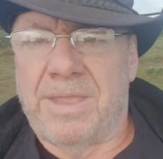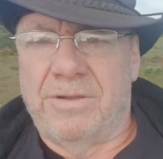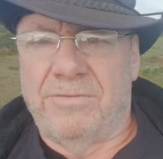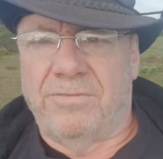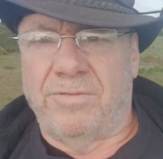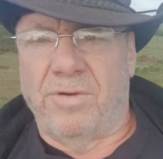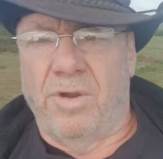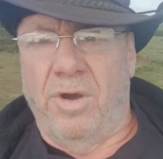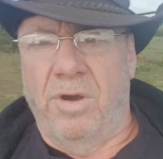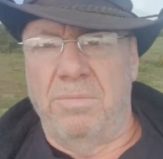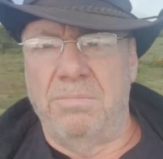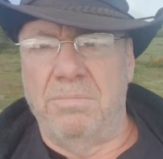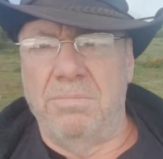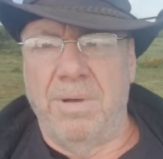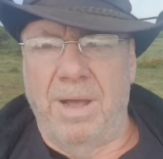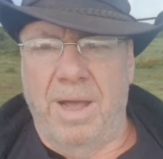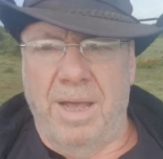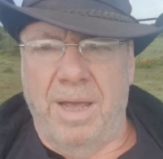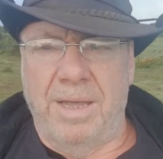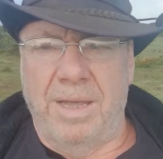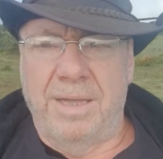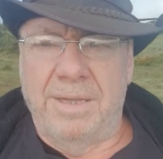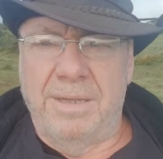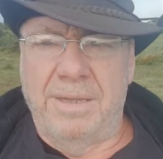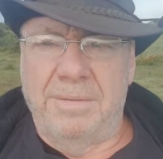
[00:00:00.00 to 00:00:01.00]
from
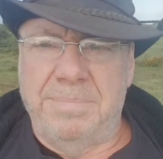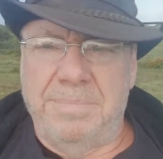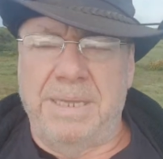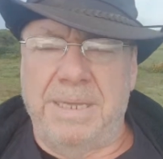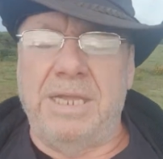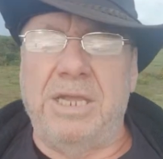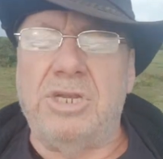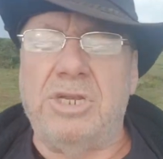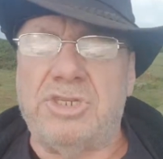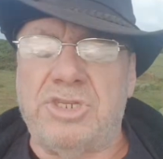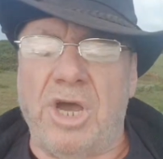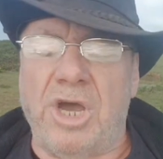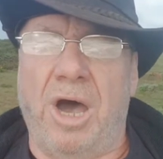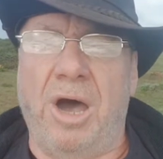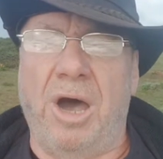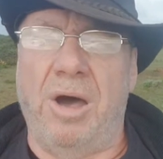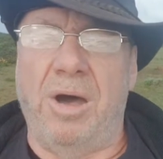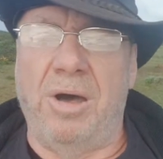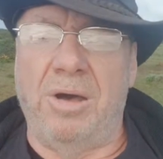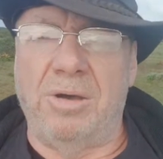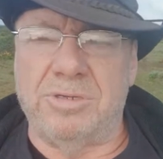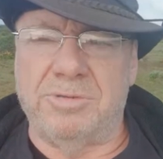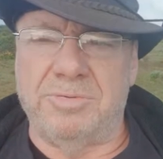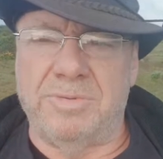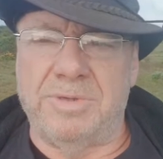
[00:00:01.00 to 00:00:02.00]
being
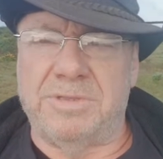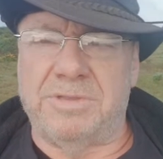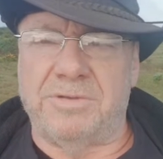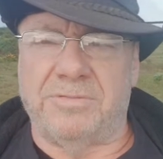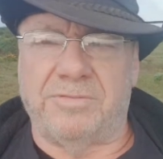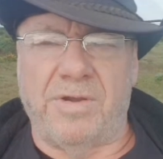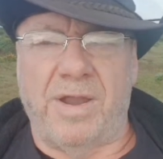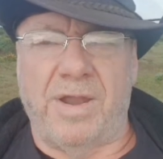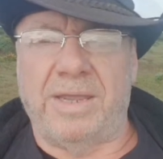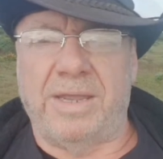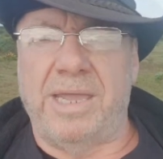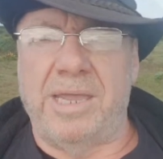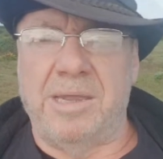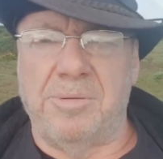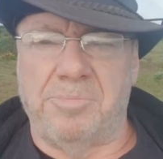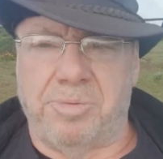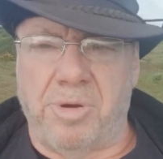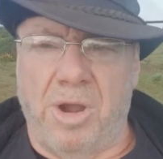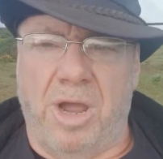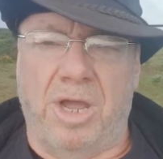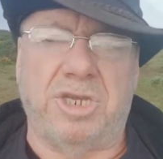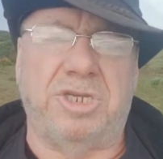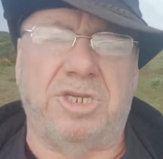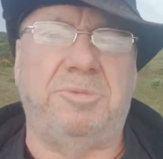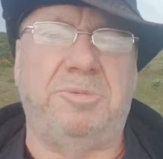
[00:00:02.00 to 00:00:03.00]
tarred with the fracking
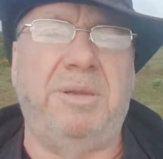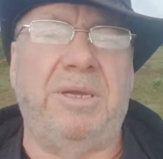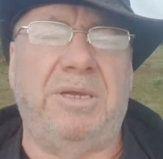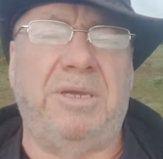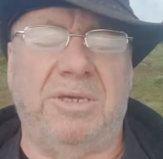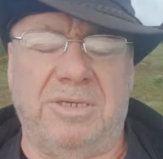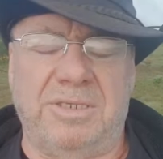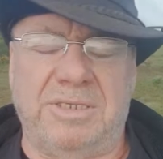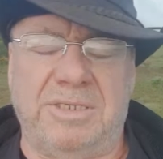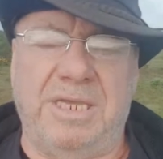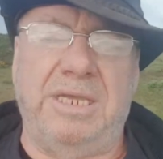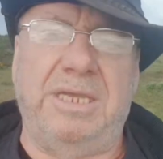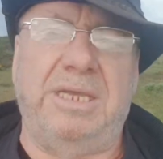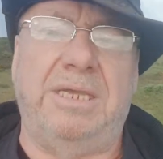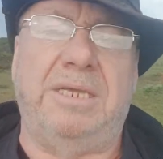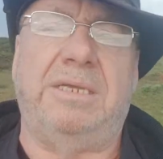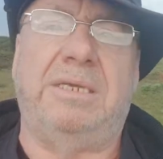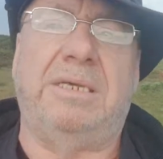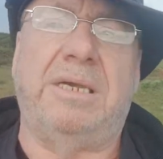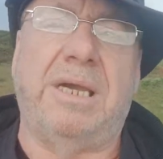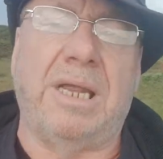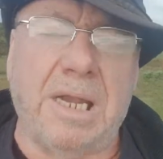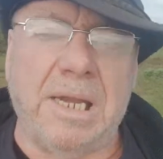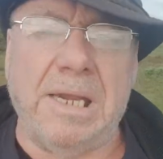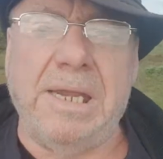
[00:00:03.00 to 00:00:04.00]
brush, because he
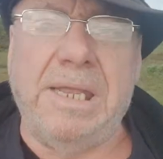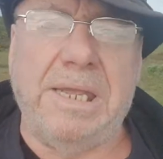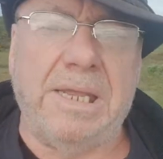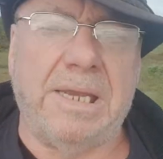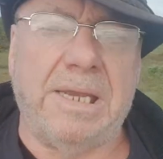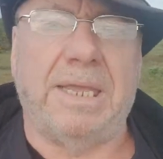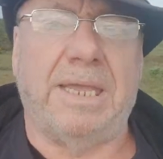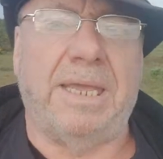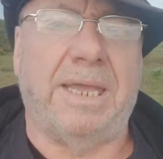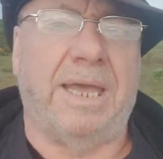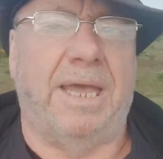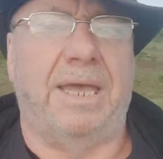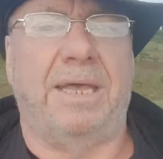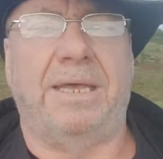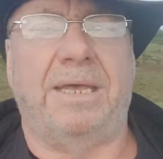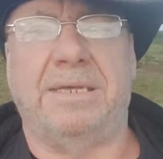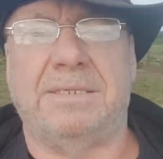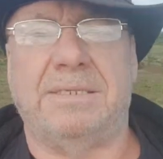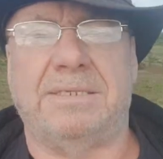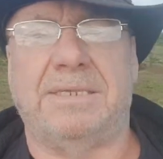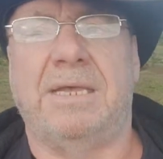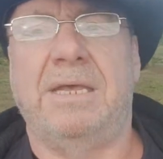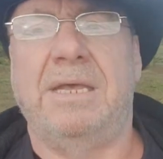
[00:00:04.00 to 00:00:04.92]
clearly has